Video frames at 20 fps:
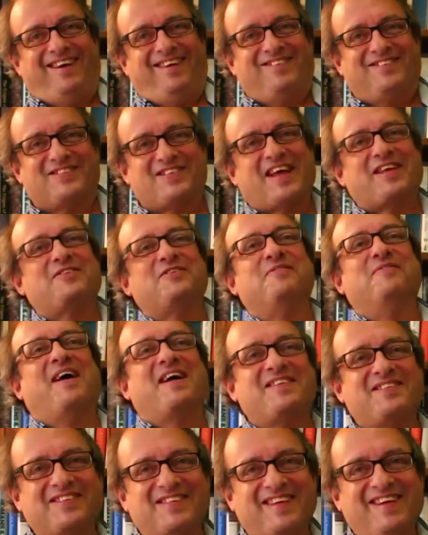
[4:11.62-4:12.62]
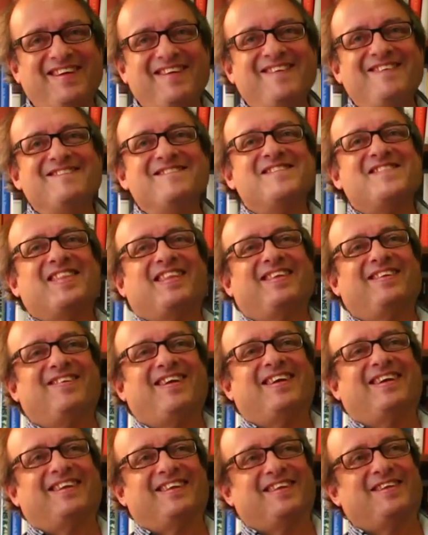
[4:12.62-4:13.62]
Was that too much? You
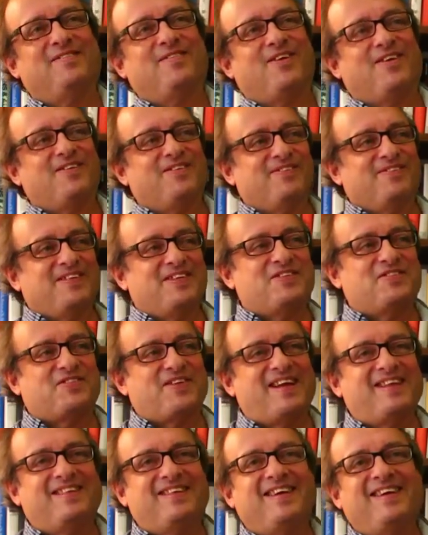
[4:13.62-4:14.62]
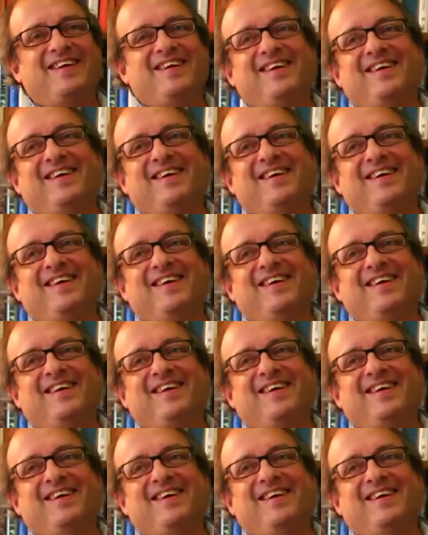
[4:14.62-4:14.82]
wanted a little more restraint?